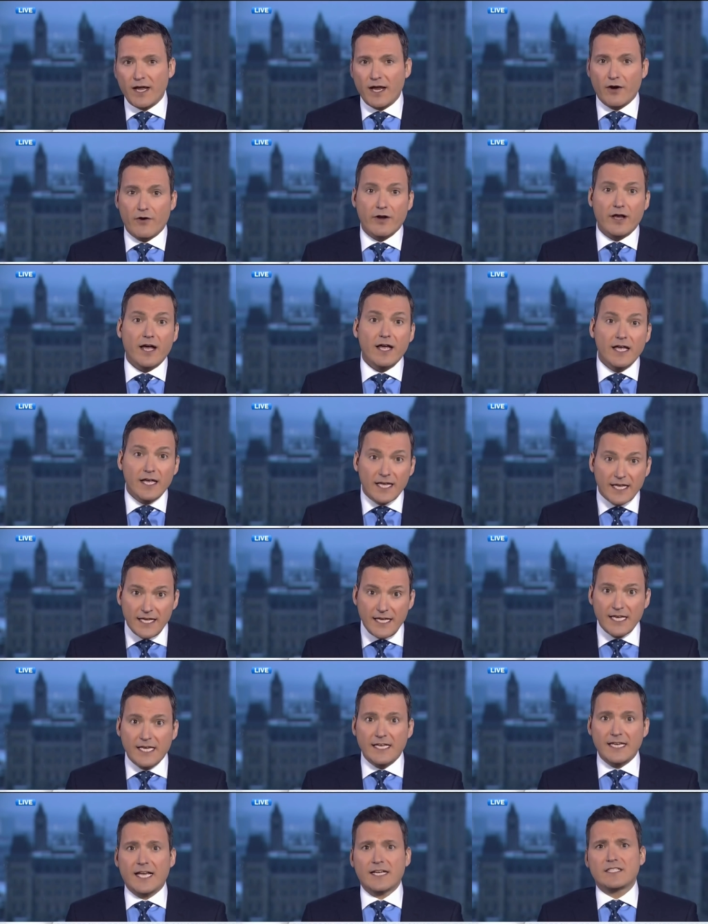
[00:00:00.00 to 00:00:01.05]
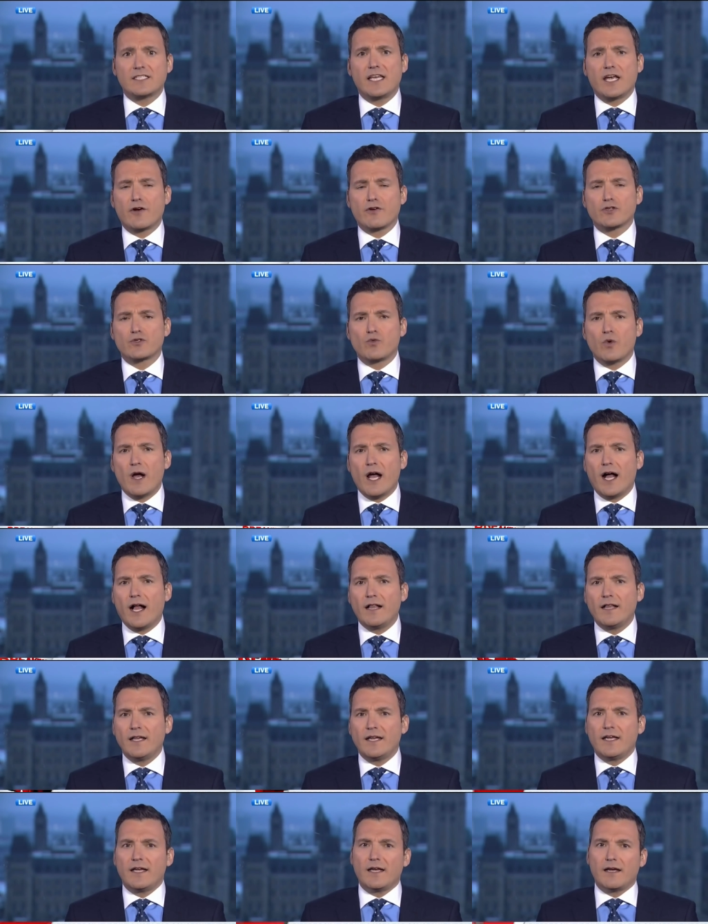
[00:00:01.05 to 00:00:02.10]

area, he connects there as well.